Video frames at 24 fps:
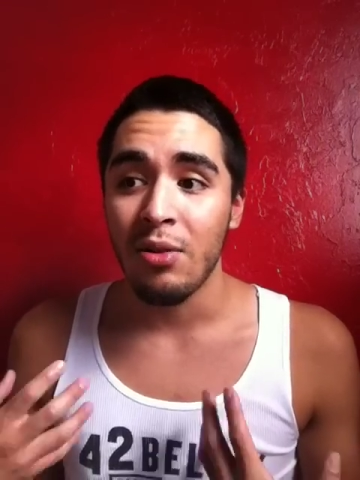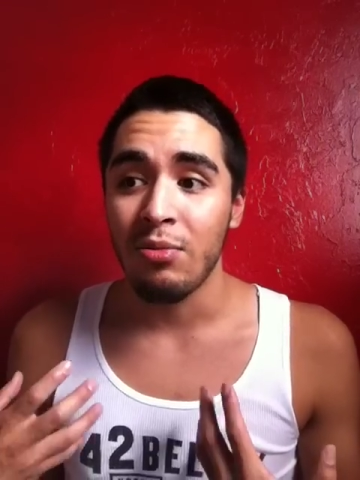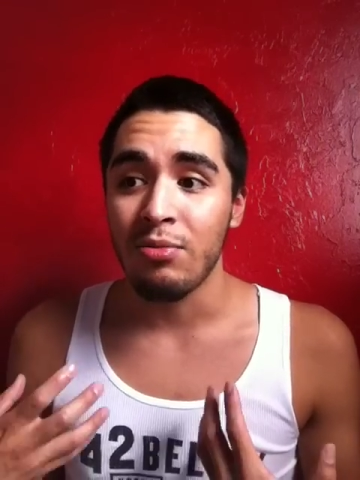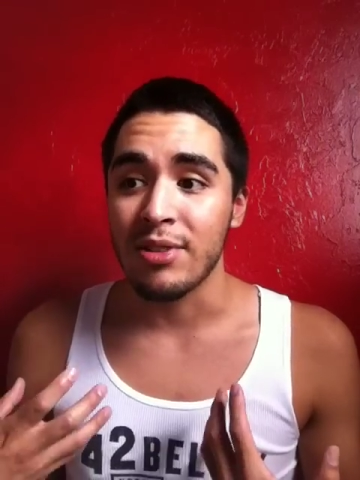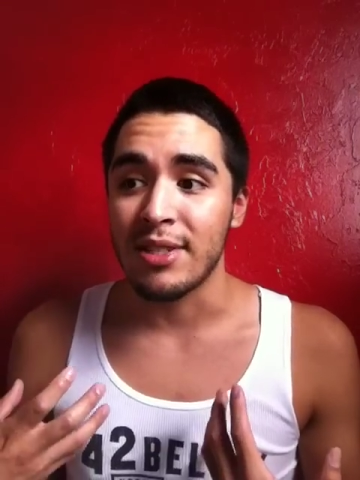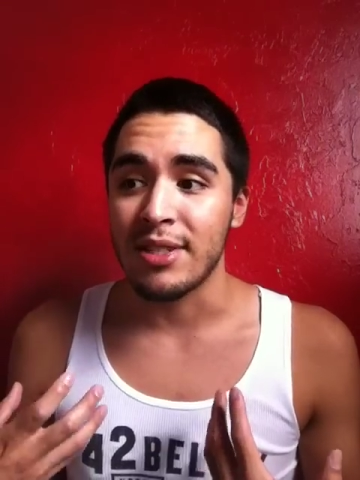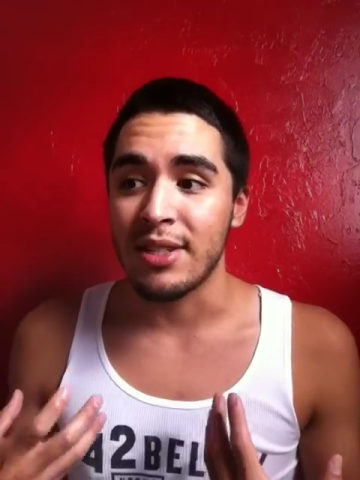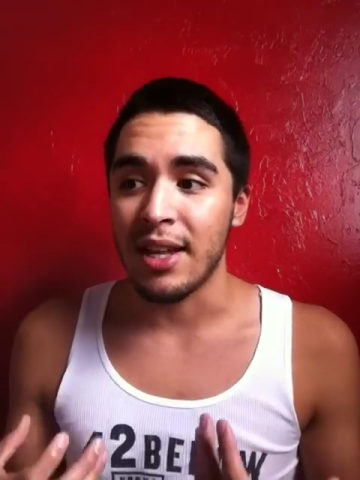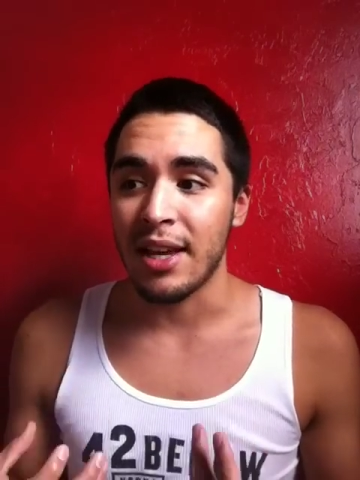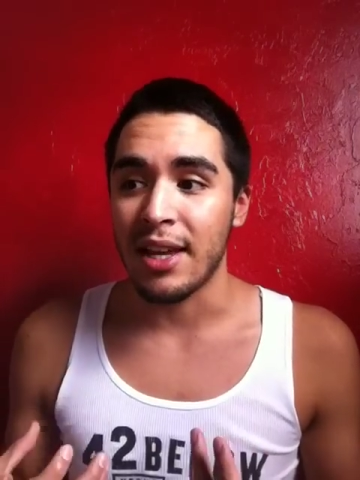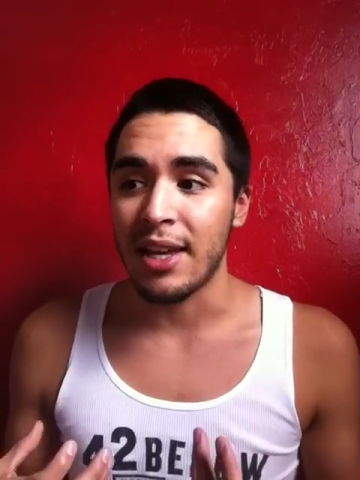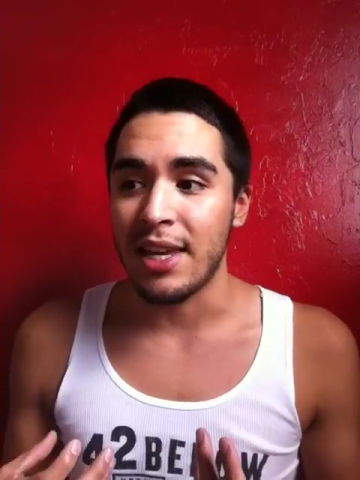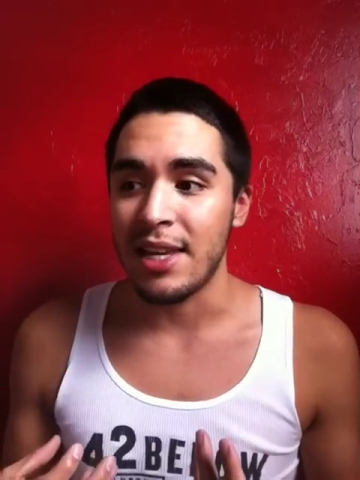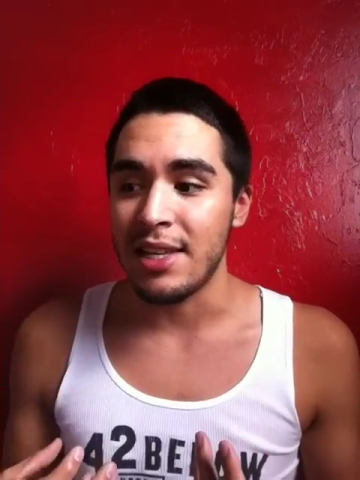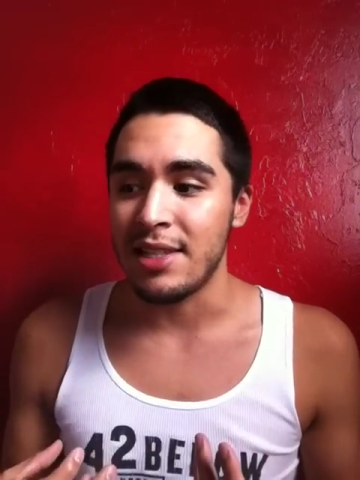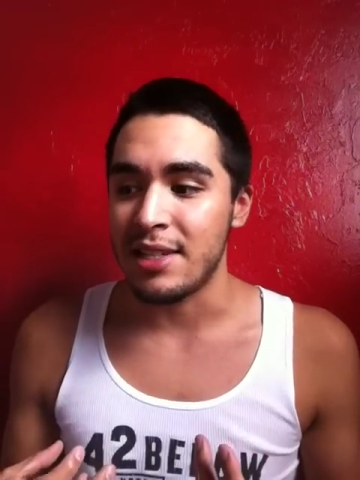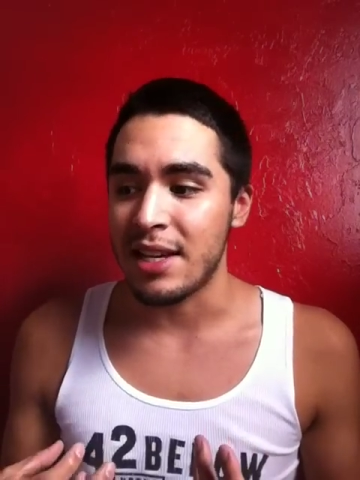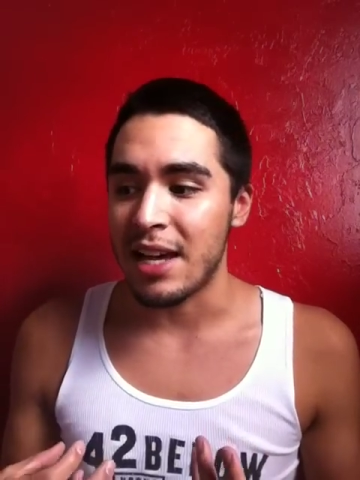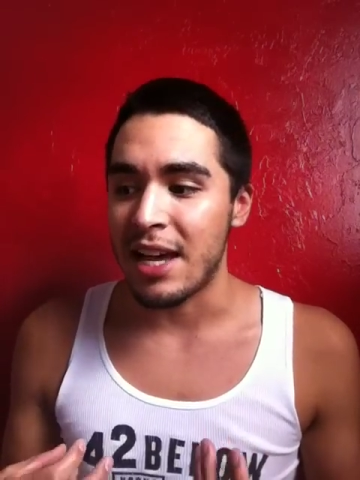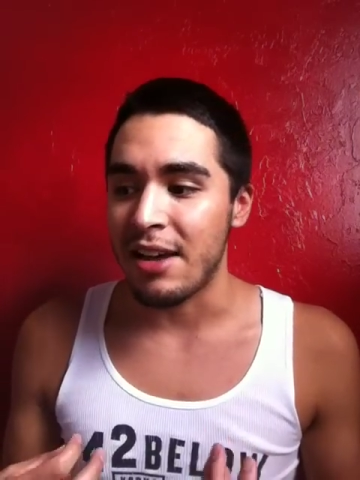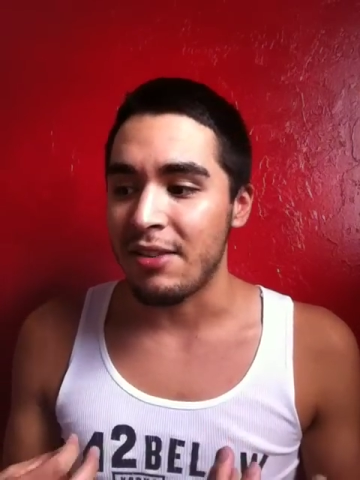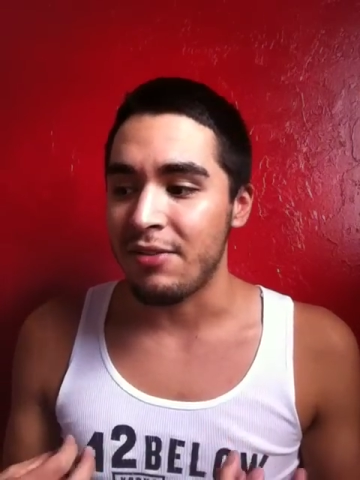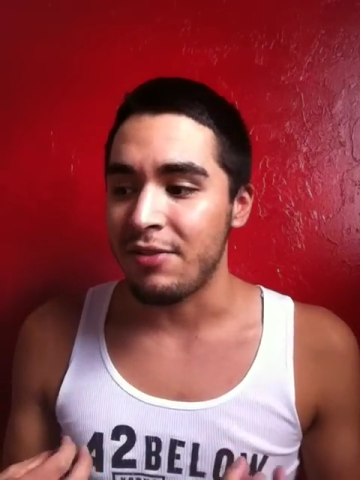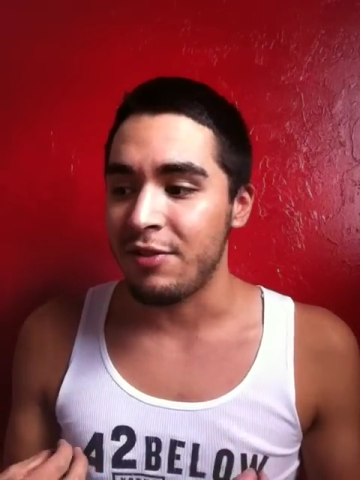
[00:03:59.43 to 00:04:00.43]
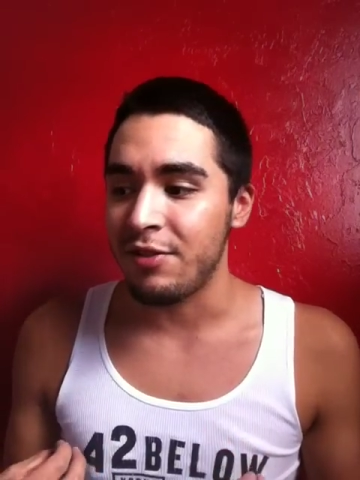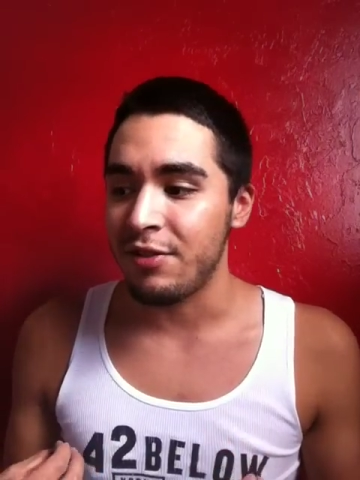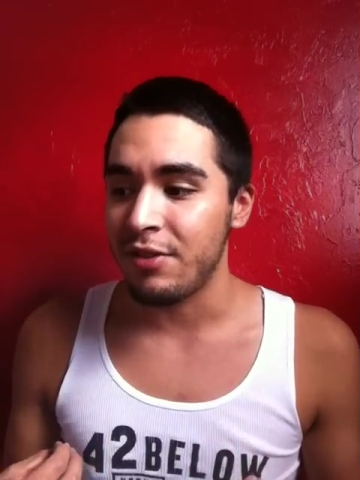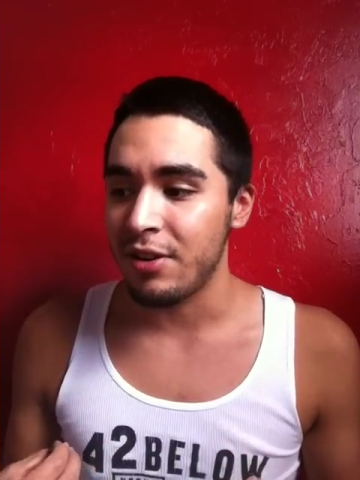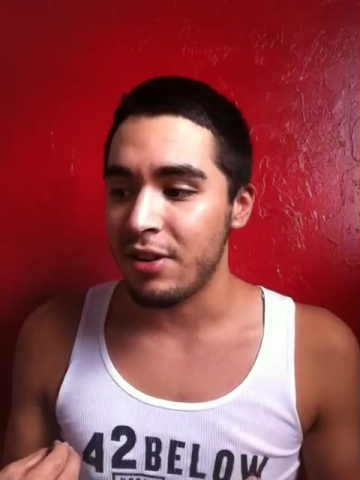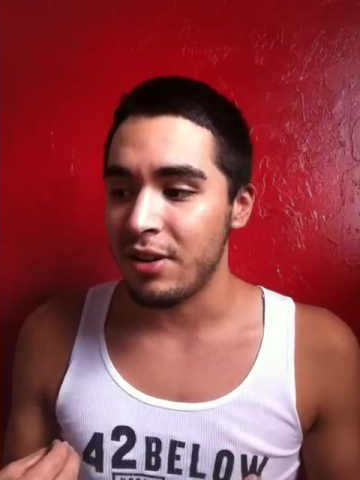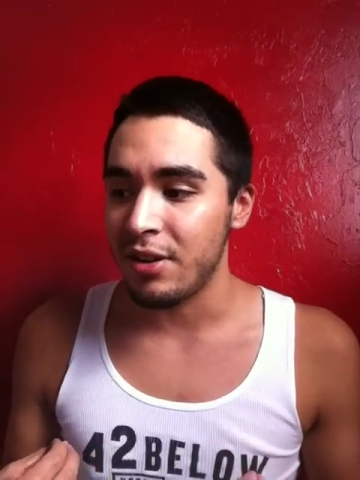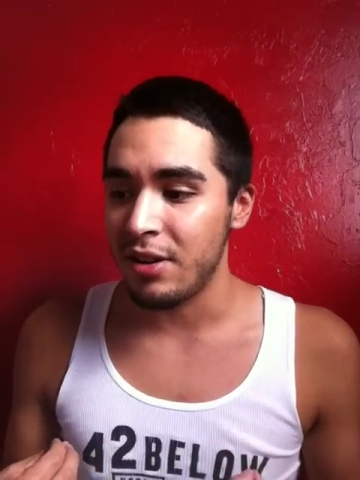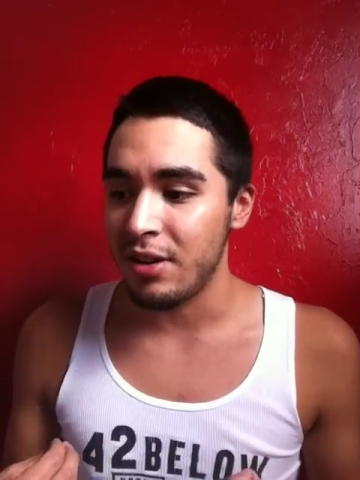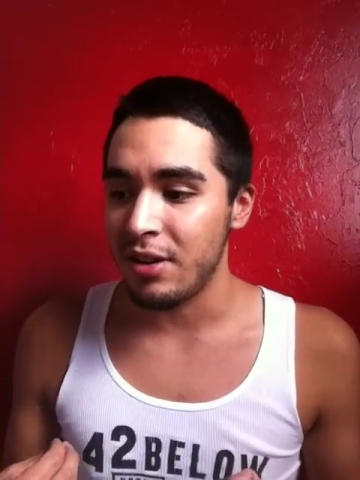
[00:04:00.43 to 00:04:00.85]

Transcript: was lucky to have